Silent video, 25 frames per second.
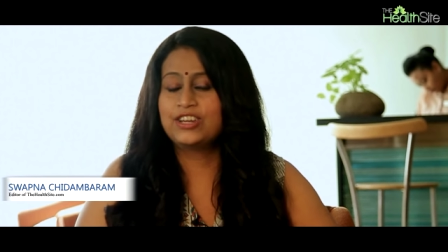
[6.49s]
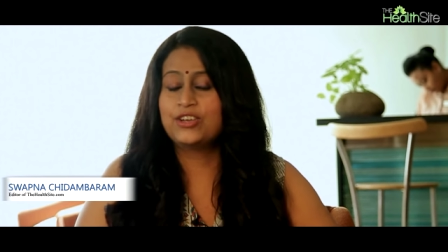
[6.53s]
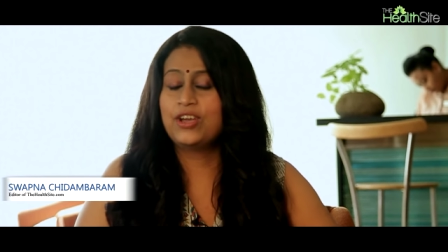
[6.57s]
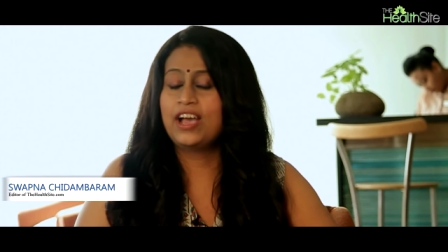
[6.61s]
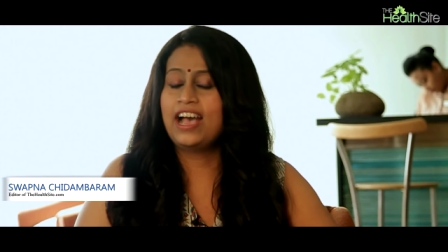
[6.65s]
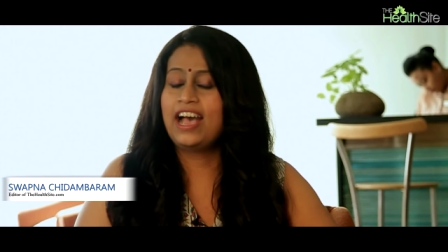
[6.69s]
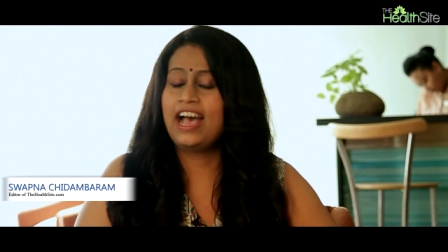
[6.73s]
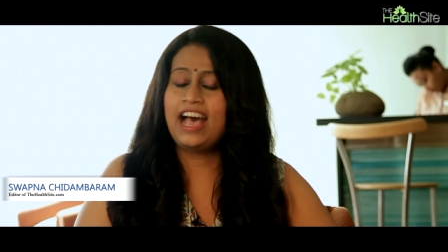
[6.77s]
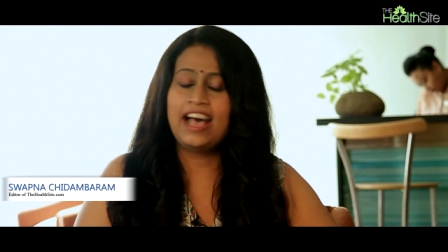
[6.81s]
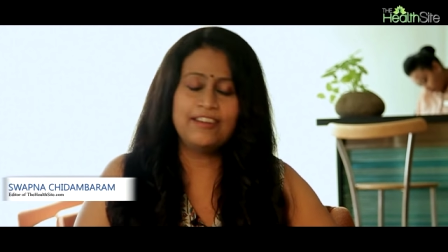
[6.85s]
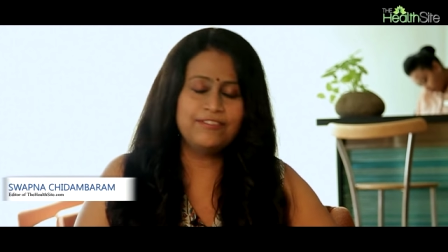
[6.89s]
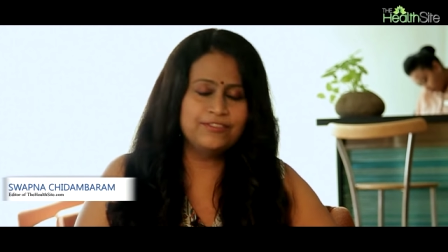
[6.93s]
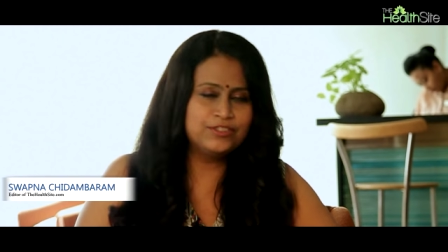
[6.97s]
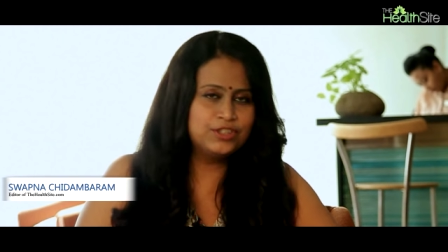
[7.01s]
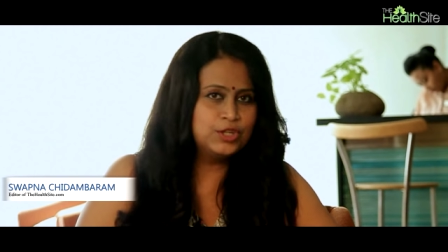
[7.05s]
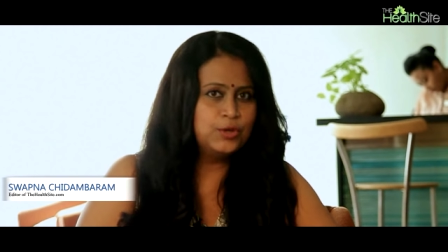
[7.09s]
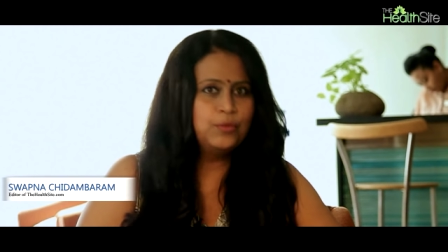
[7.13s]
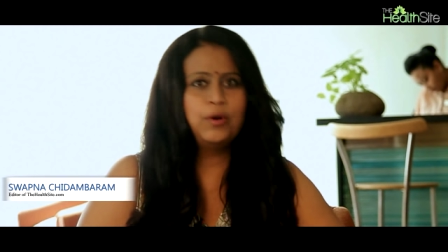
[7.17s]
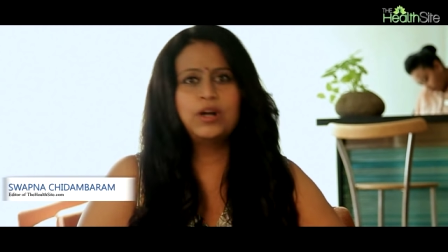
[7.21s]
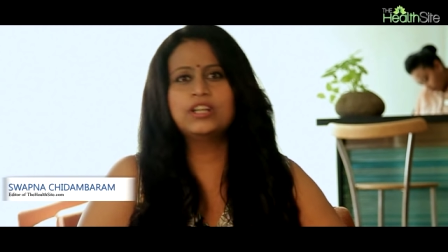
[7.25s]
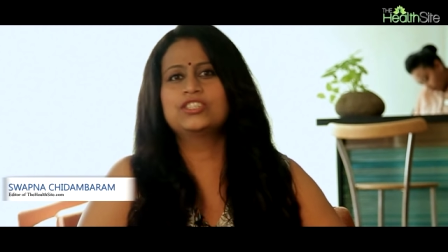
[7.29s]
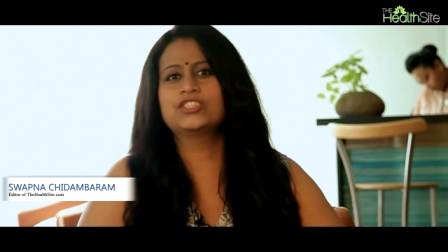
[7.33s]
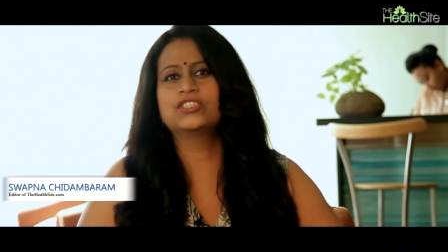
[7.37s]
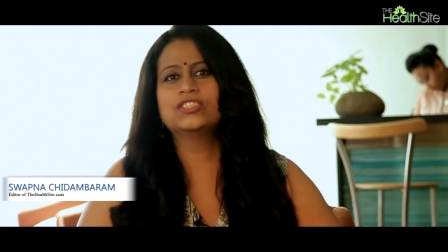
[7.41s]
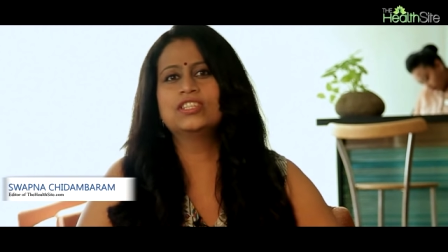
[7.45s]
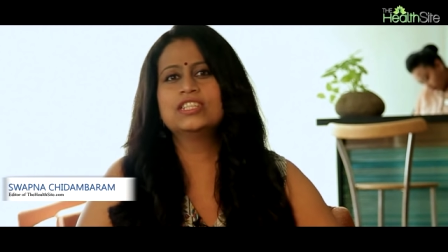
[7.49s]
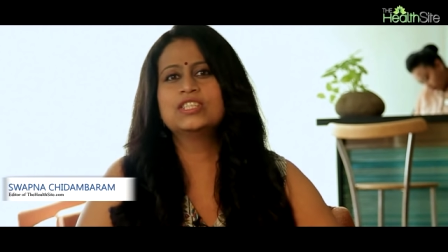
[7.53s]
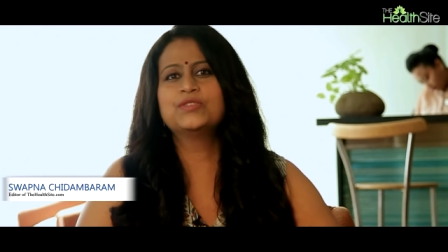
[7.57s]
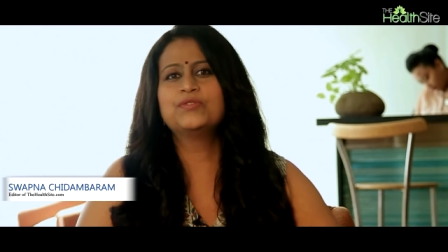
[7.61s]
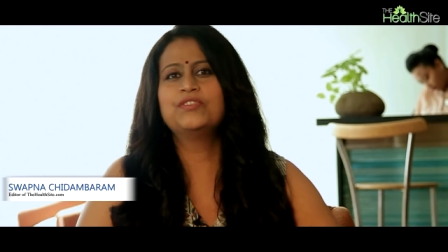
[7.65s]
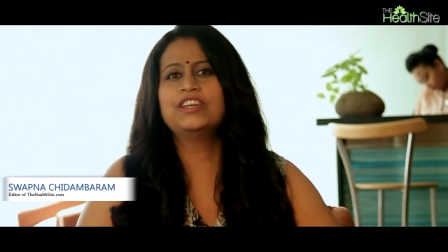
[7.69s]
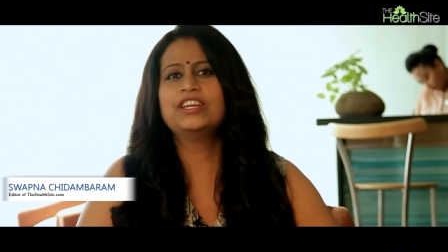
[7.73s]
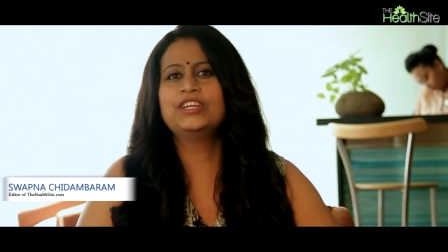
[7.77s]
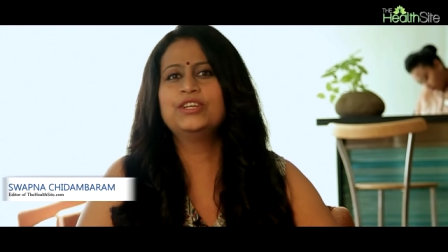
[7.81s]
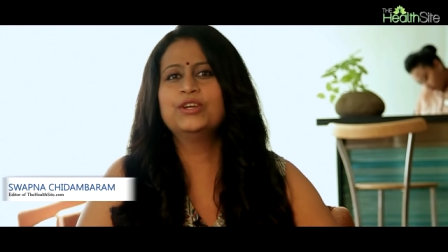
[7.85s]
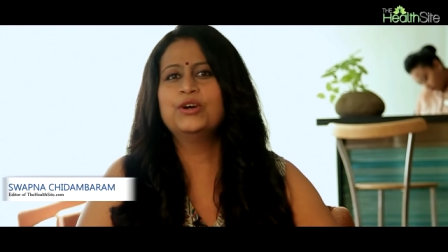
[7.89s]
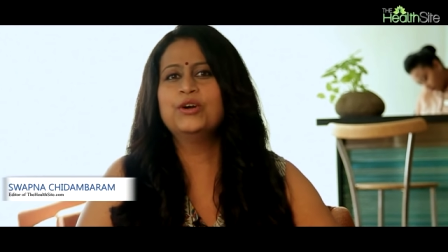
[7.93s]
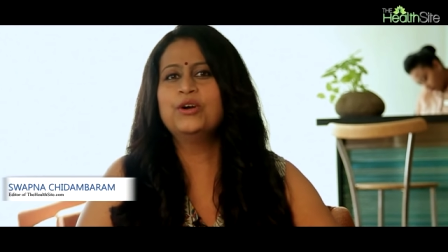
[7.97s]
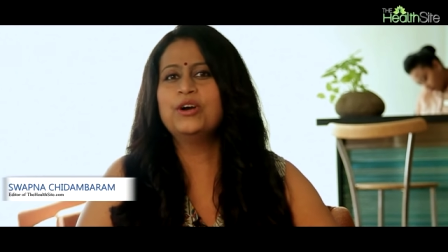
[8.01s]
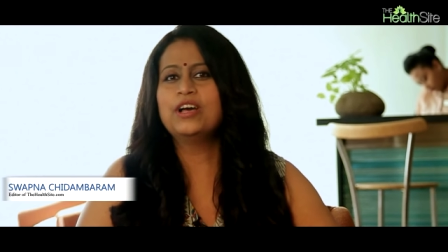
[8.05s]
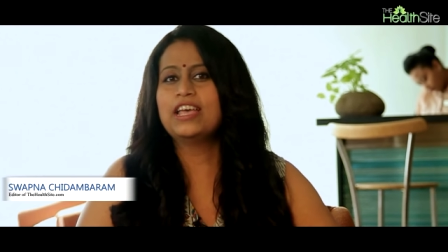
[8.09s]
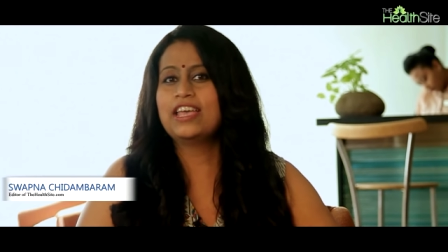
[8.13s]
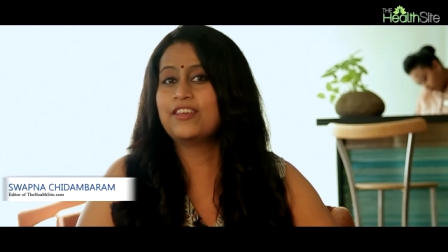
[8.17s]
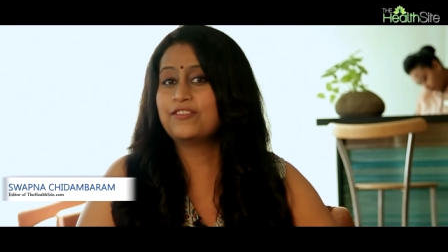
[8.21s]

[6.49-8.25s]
you have to watch this video